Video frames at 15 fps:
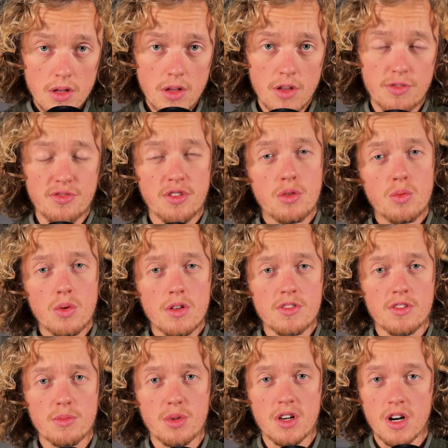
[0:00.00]
if you want
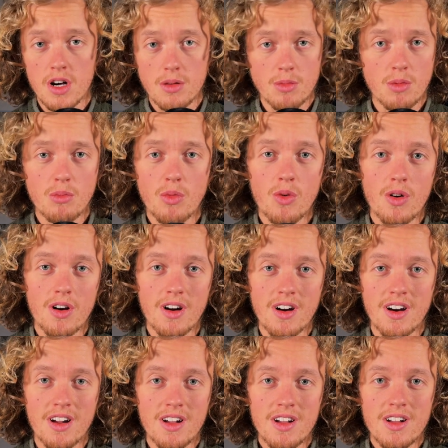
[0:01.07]
to become a
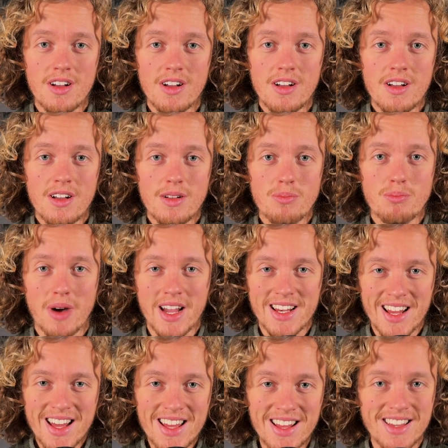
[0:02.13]
more
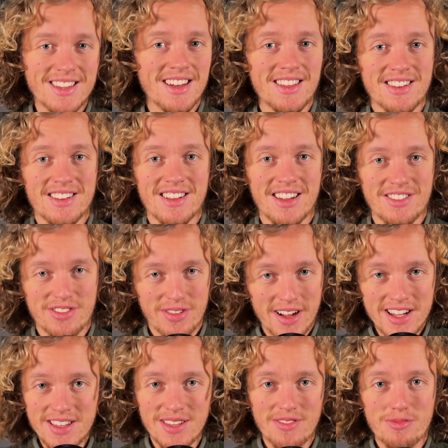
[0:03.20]
magnetic and
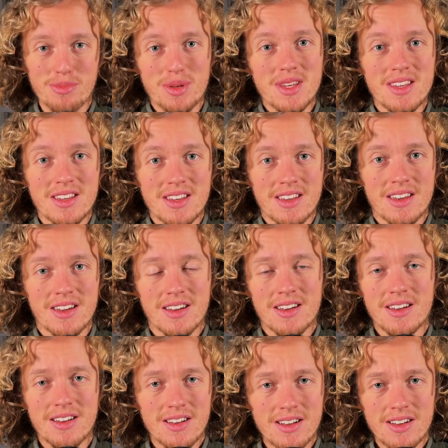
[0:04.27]
attractive being,
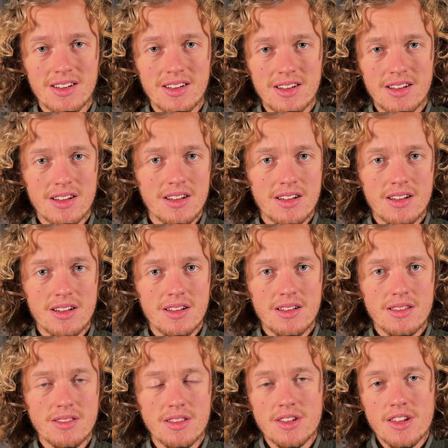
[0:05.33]

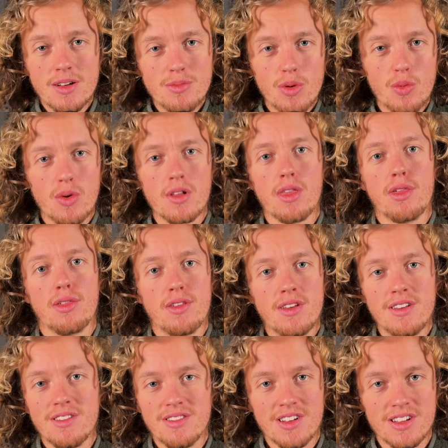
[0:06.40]
the number one
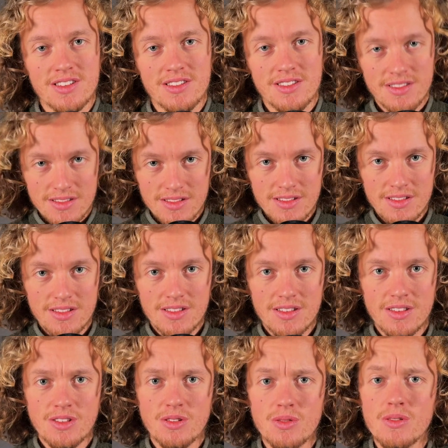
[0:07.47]
thing that
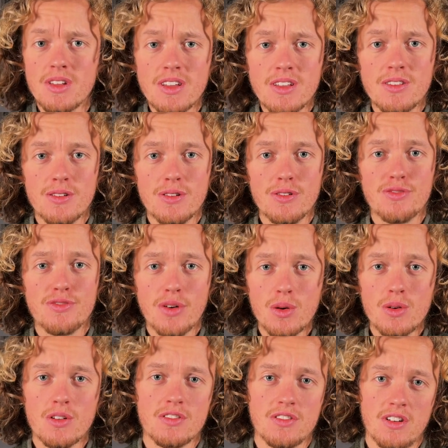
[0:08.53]
you need to
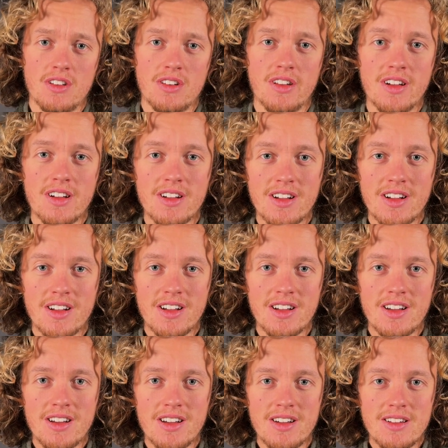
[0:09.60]
focus on
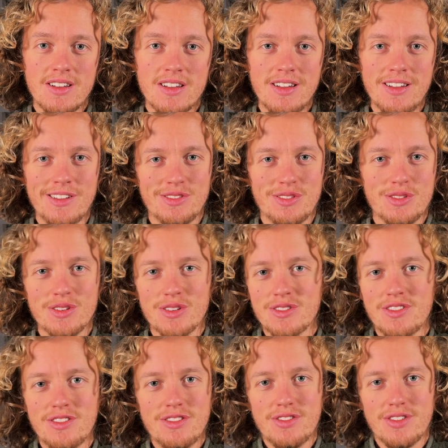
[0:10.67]
is to
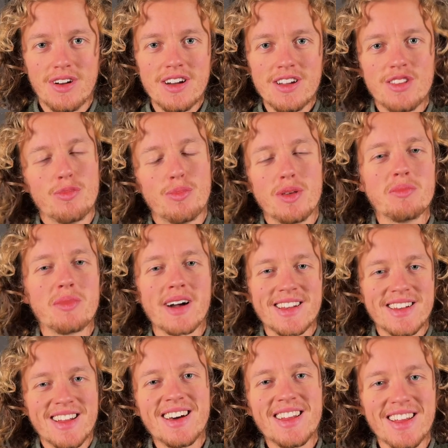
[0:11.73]
not try to be
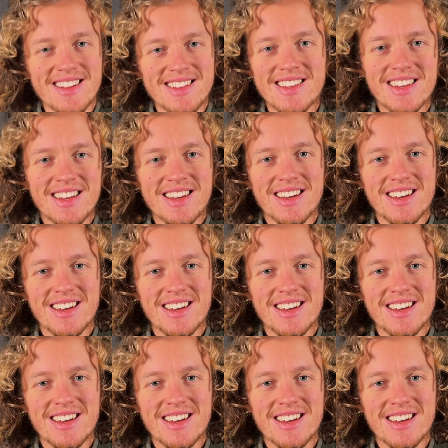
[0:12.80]
magnetic.